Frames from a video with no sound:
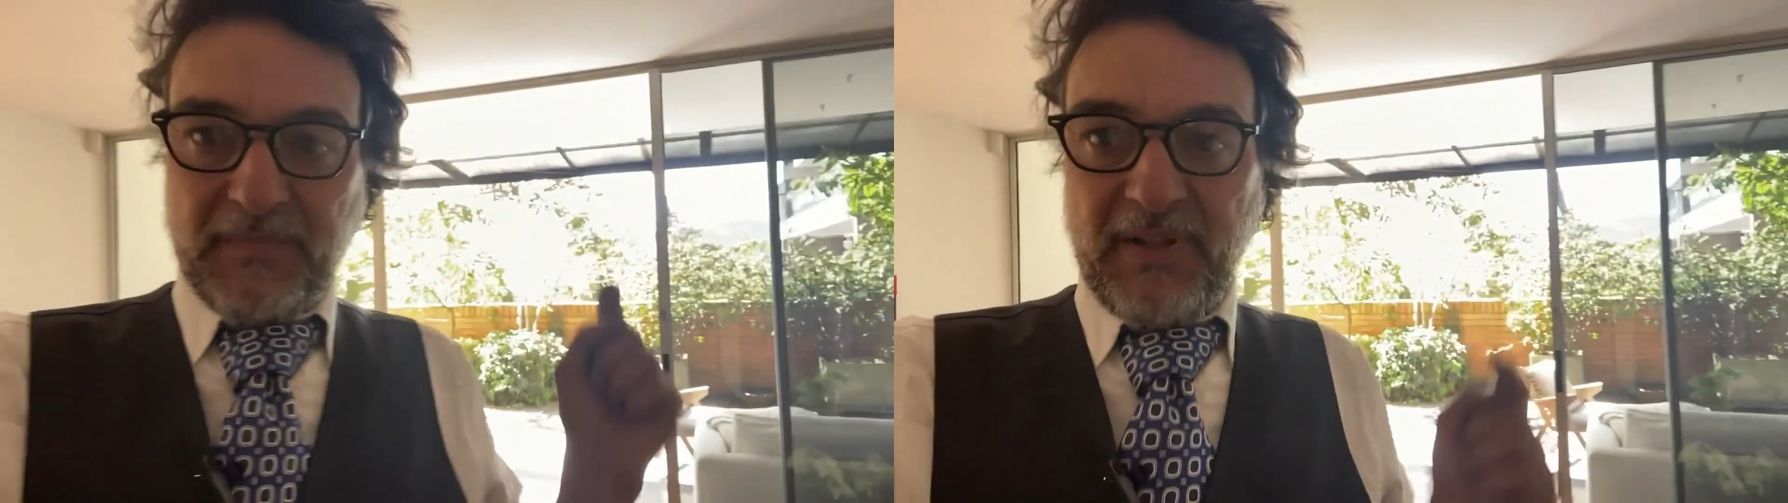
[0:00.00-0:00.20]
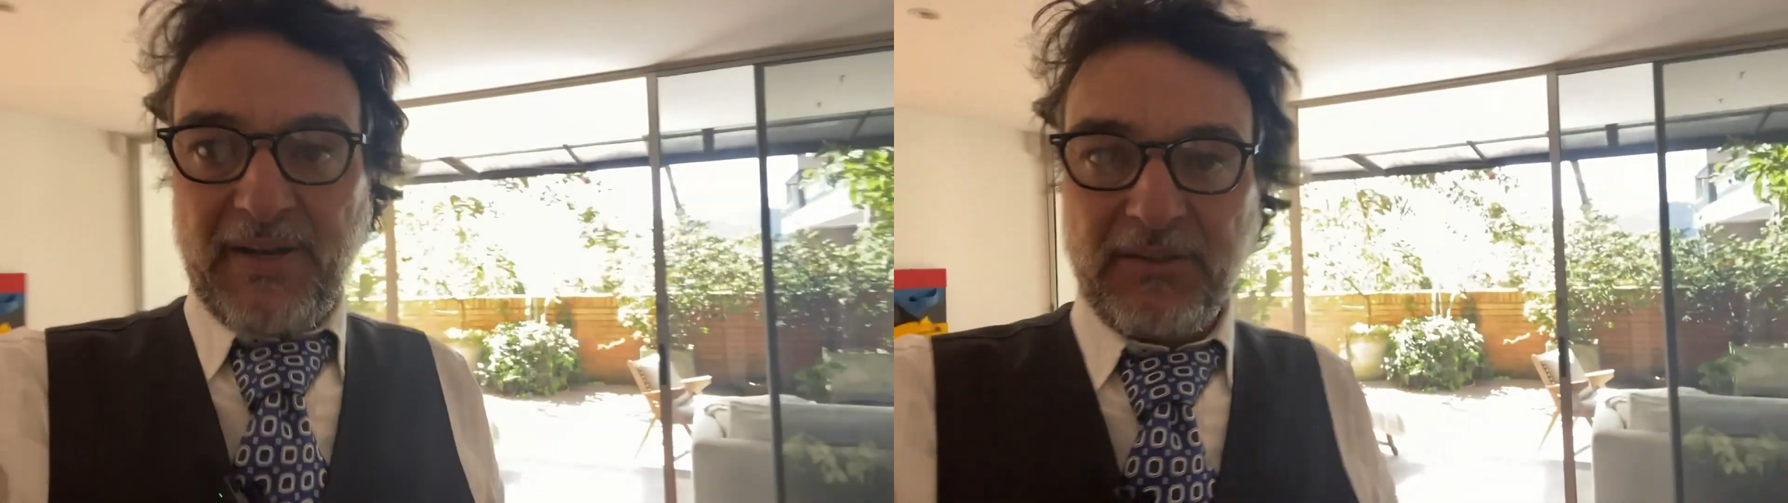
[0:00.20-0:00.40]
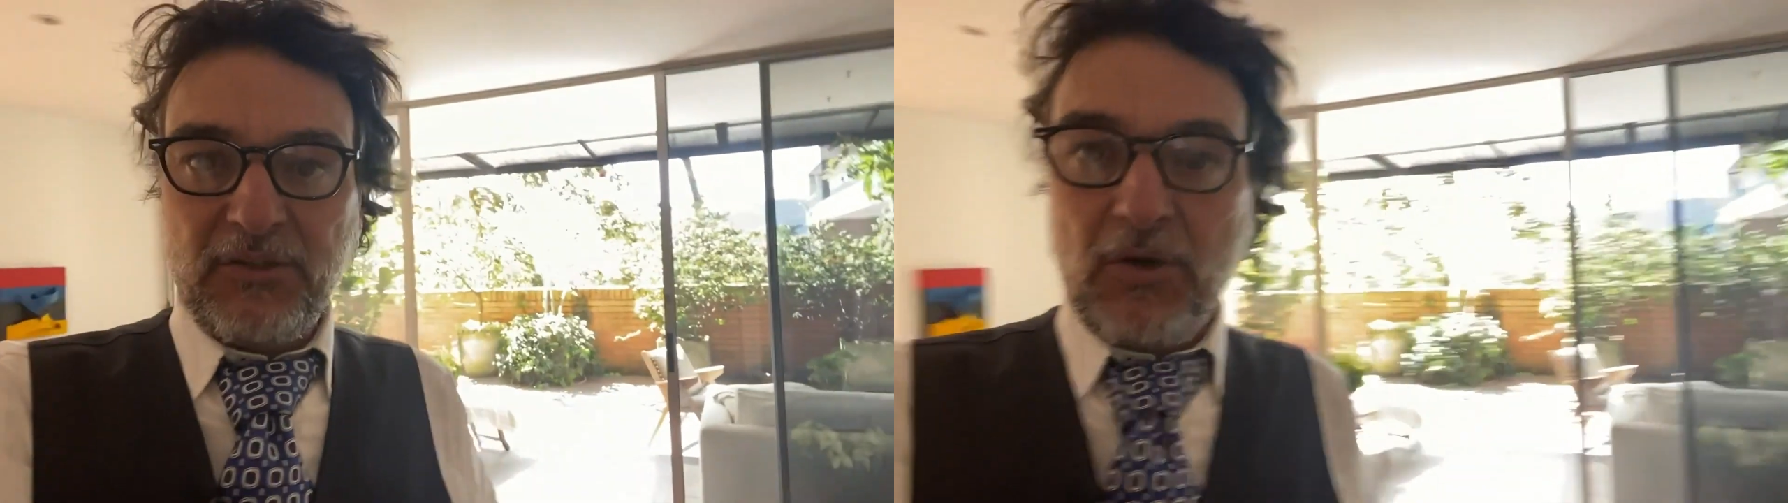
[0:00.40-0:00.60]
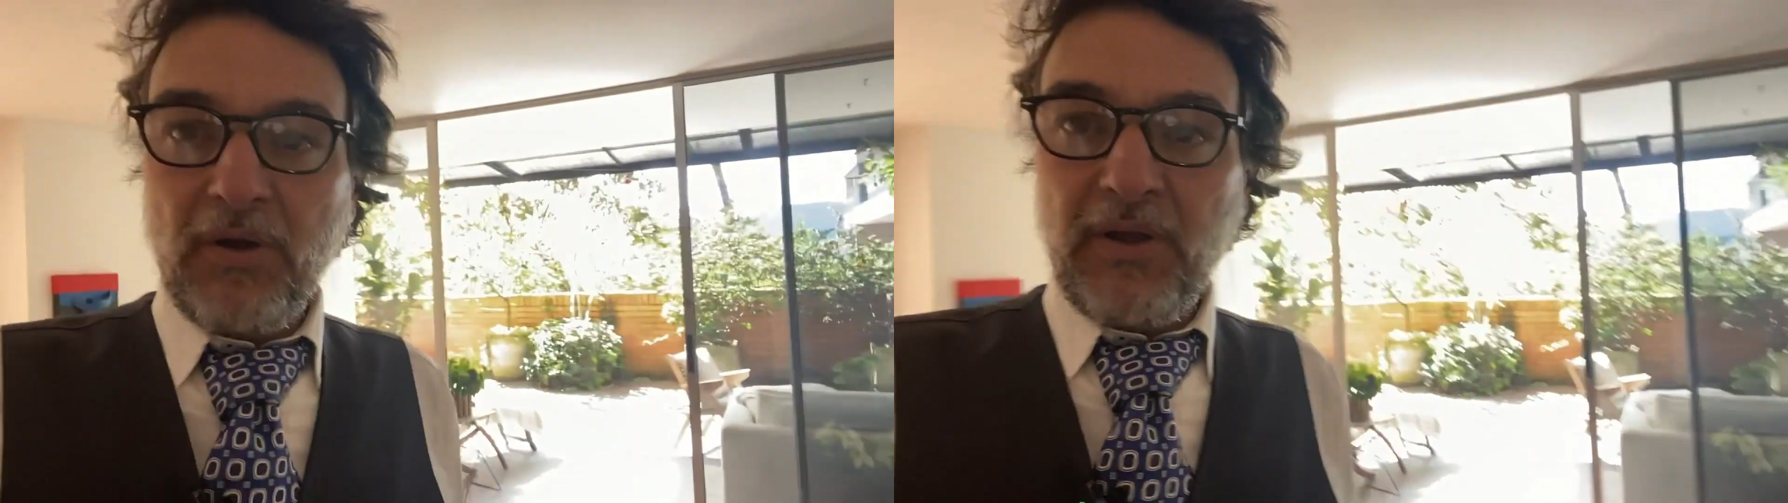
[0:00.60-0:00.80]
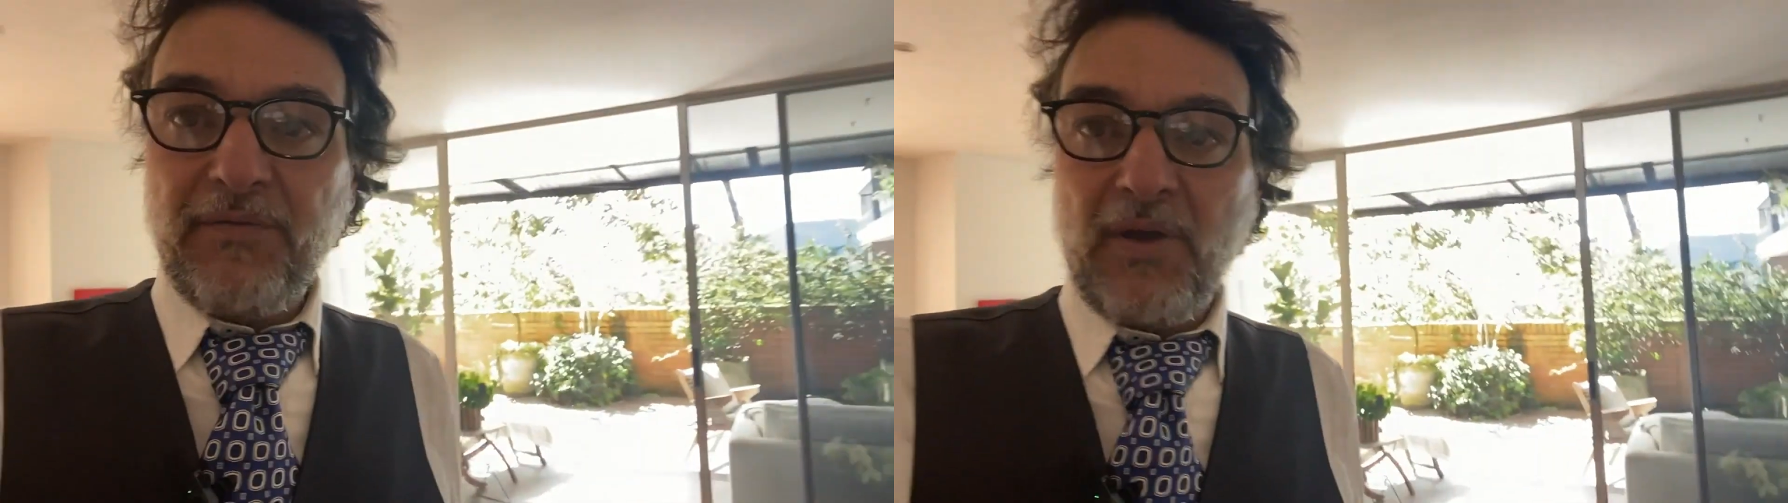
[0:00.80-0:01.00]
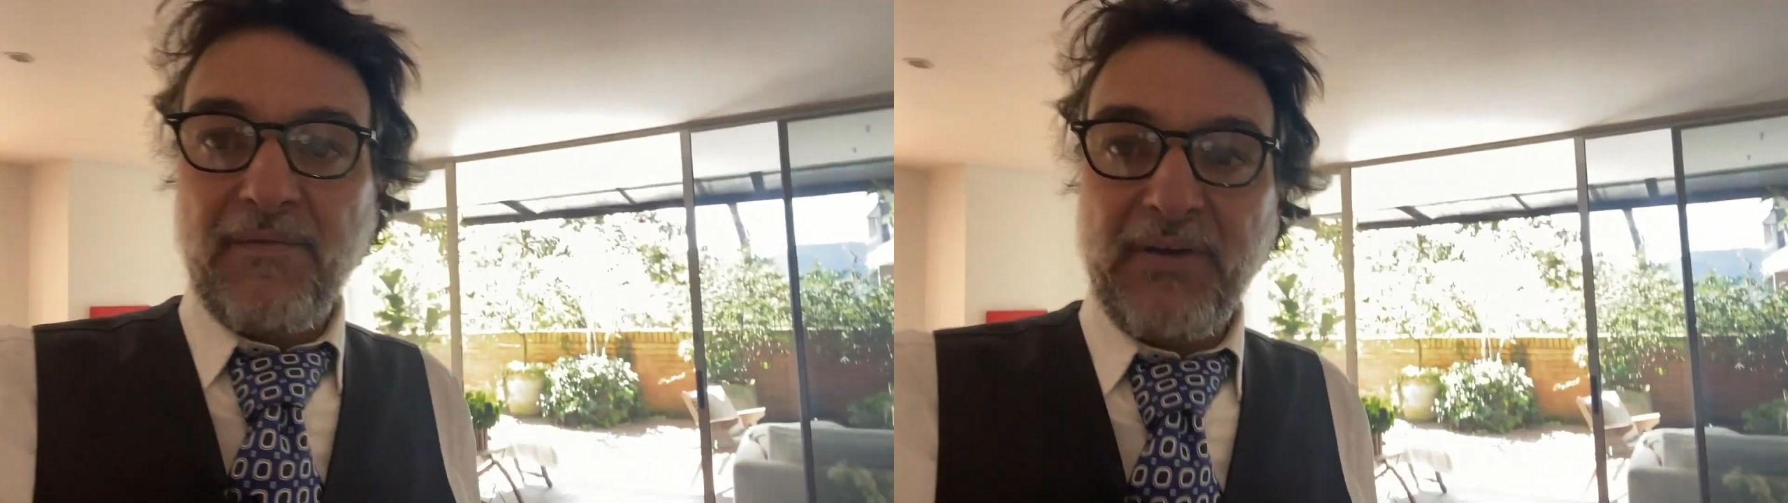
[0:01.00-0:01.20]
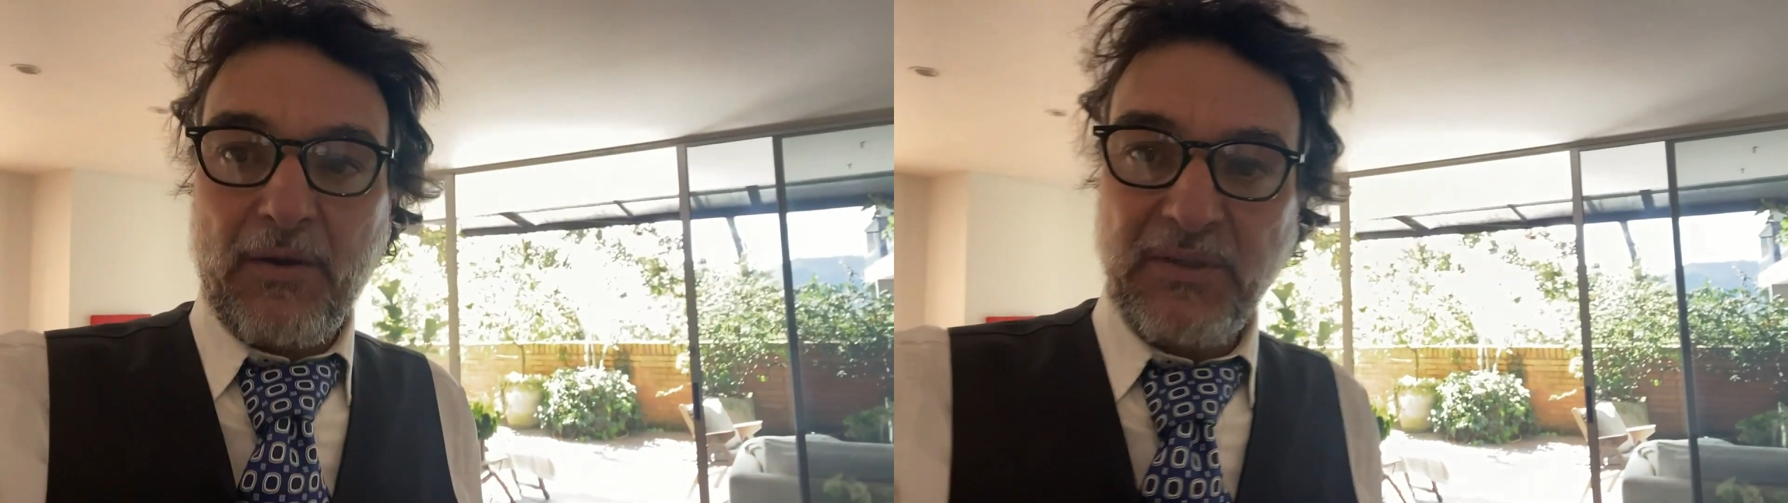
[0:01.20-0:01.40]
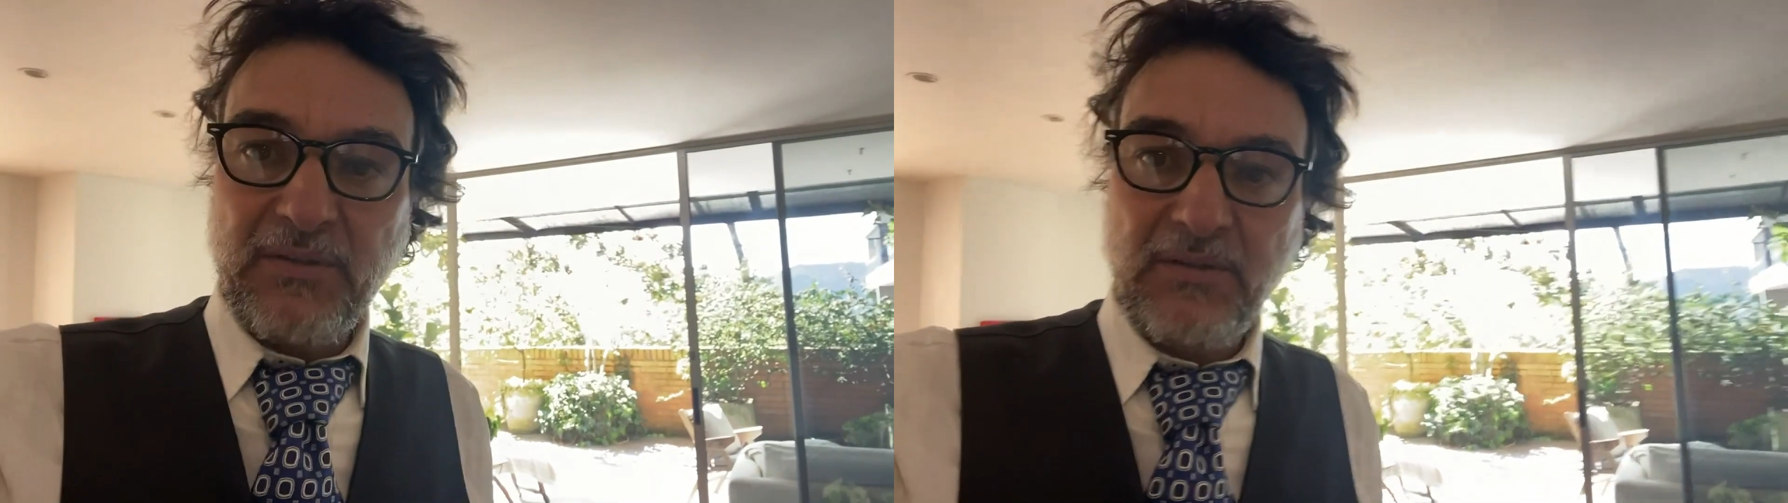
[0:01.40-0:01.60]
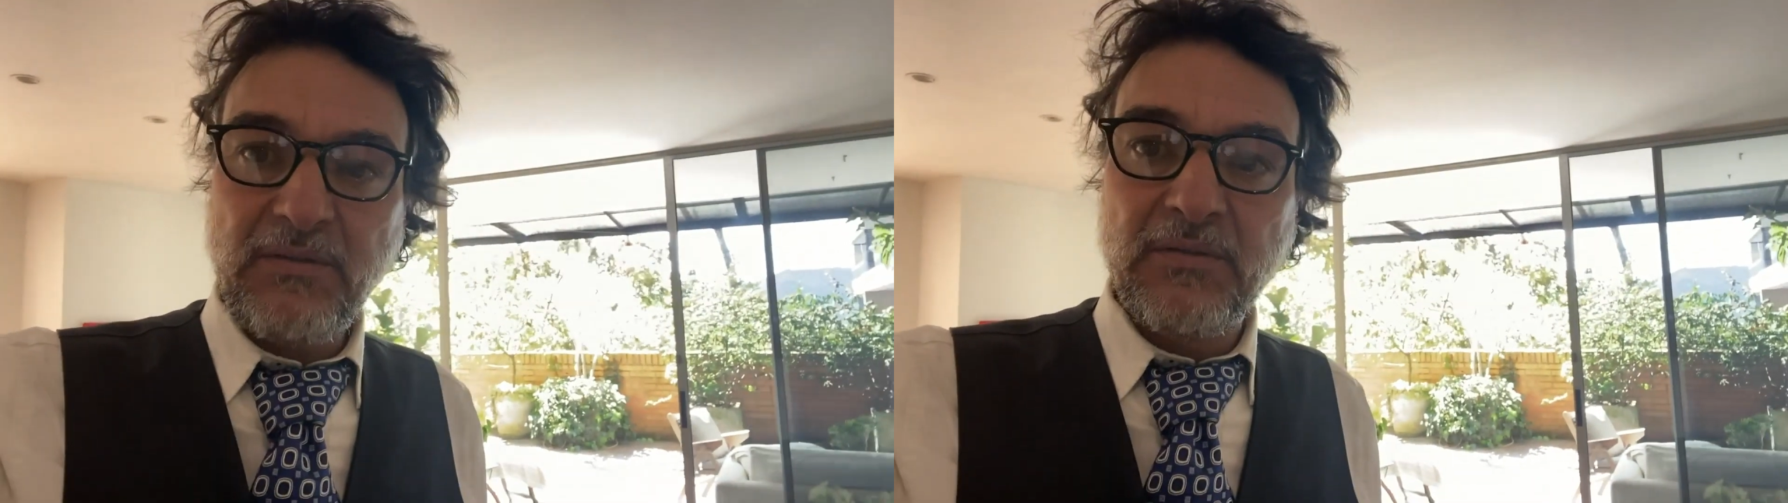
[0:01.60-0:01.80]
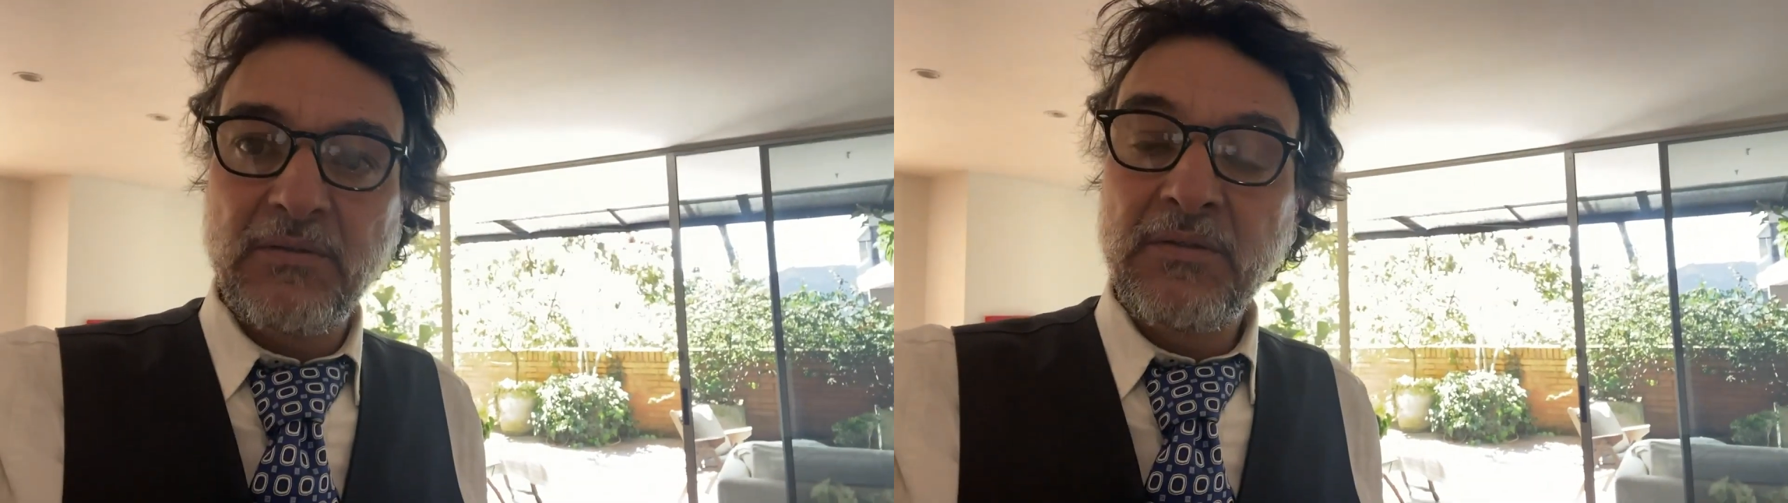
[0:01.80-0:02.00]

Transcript: Let us know if you have any questions.